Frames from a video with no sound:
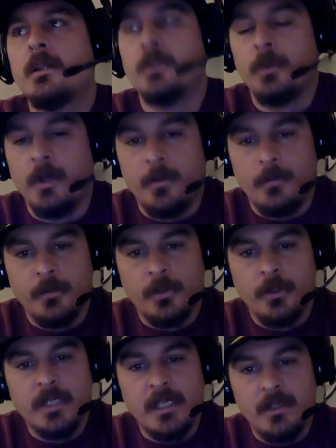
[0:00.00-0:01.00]

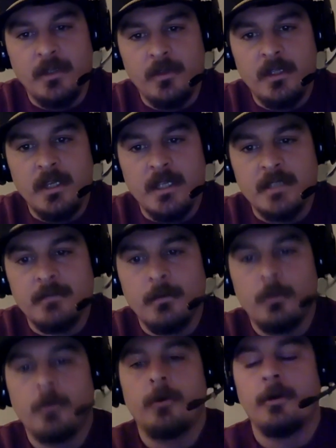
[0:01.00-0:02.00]
look into the case
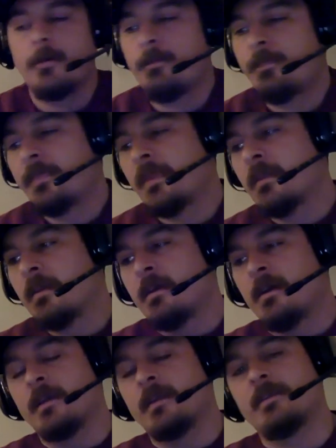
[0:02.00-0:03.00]
for her.
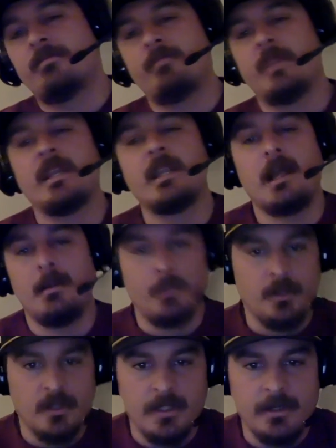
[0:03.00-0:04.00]
Uh, and I'm
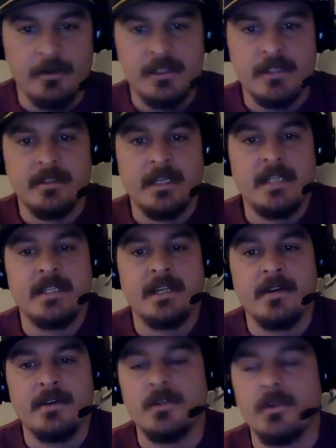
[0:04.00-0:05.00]
going to let her tell that
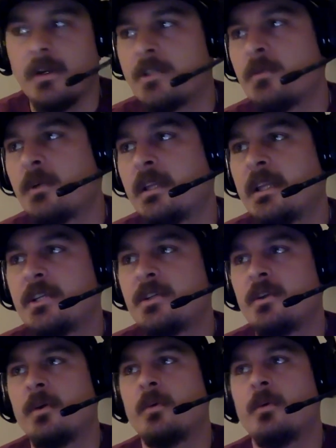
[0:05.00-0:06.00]
entire story. I just want to let
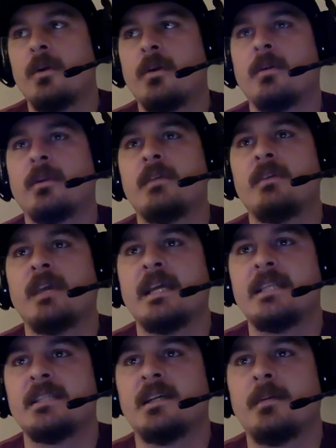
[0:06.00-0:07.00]
you know or give you a
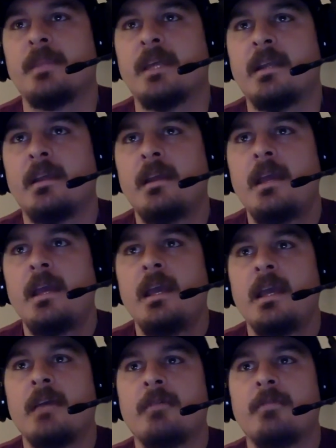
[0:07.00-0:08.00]
heads up that
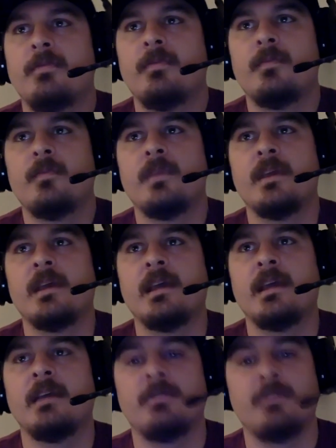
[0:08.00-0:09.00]
if
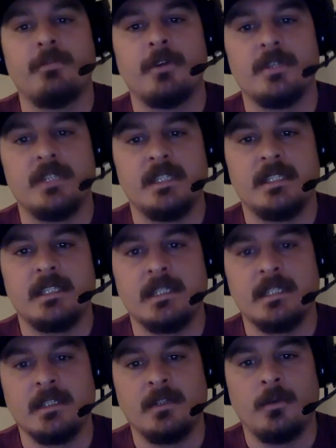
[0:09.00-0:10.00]
if at first it's
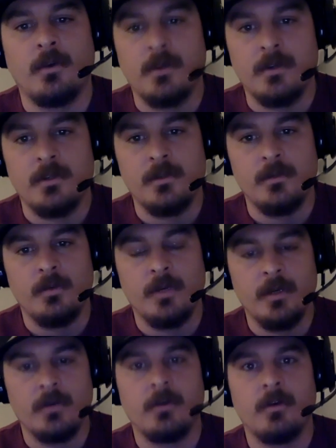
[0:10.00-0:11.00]
a little hard to
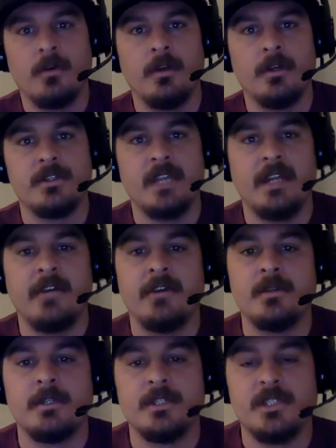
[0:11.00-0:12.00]
hear her or understand her,
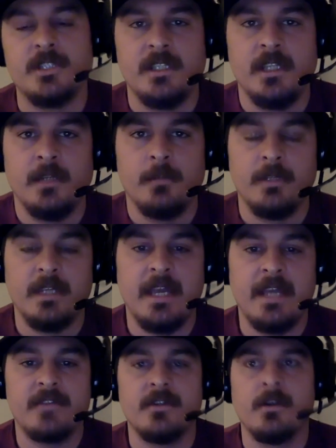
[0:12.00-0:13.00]
it's because she's dealing with
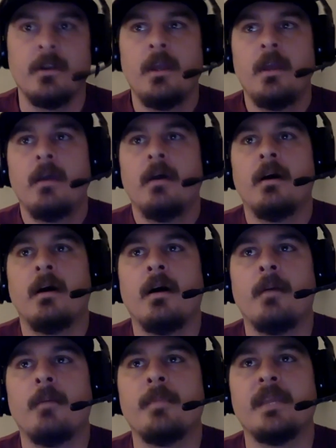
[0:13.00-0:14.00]
cancer,
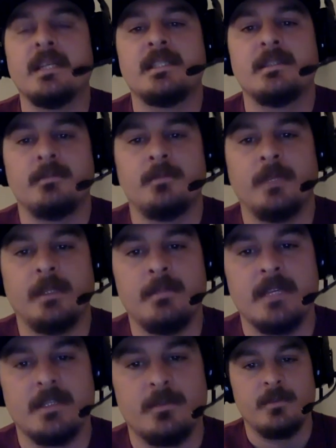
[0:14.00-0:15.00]
and it's really
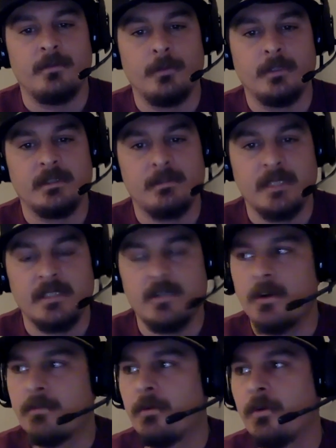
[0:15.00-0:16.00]
messed her voice, makes it
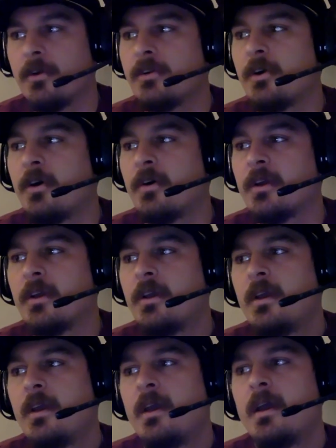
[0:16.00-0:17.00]
hard for her to talk.
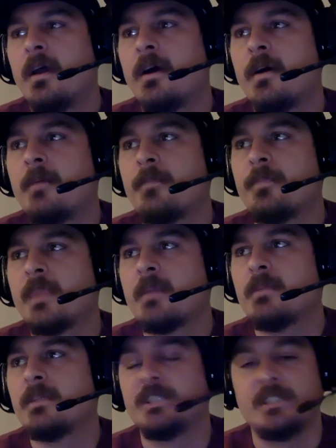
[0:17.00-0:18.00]

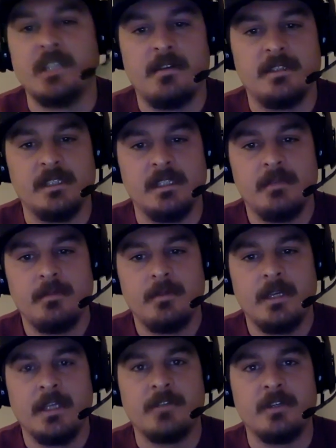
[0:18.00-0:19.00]
Plus, she's obviously
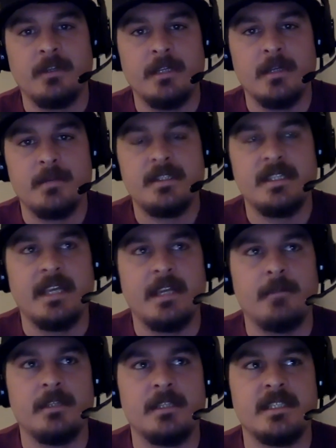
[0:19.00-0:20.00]
extremely upset
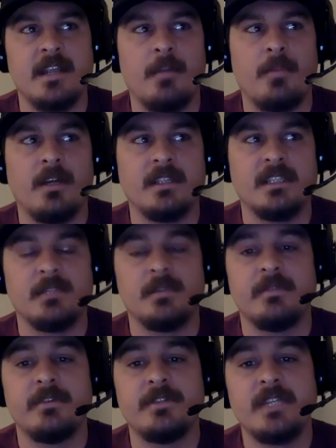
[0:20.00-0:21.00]
with this entire process. But
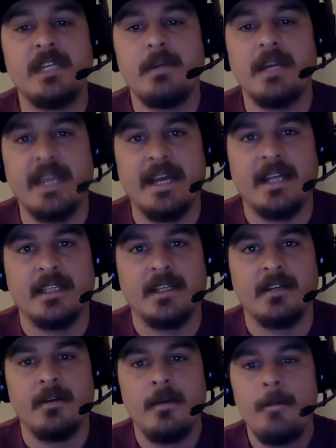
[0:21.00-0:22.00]
if there's anybody out
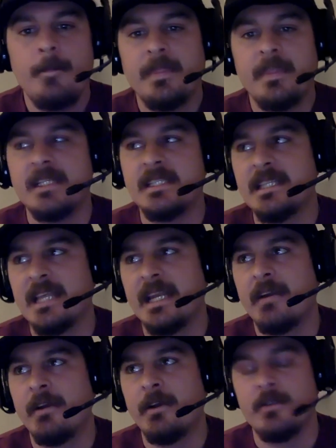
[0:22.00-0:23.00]
there that is in that
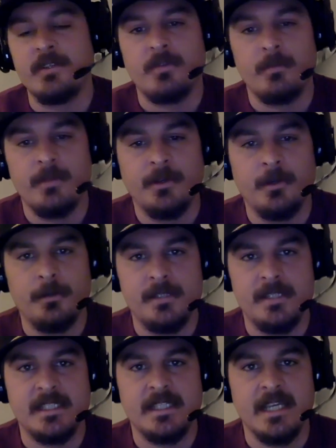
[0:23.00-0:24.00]
area that's familiar with
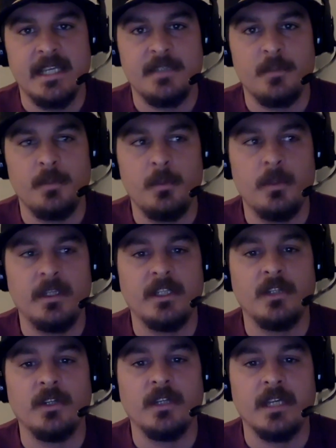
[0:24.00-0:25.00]
this case, that'd be willing
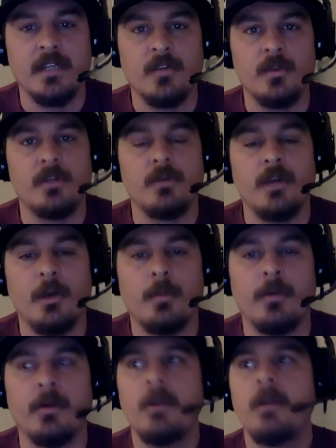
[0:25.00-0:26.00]
to look into it to help
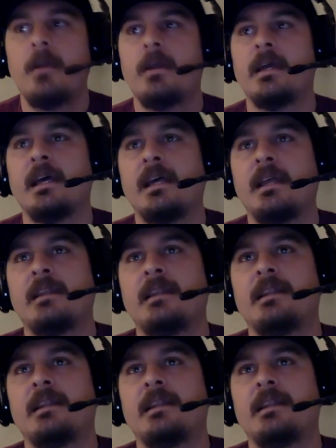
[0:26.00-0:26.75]
her, that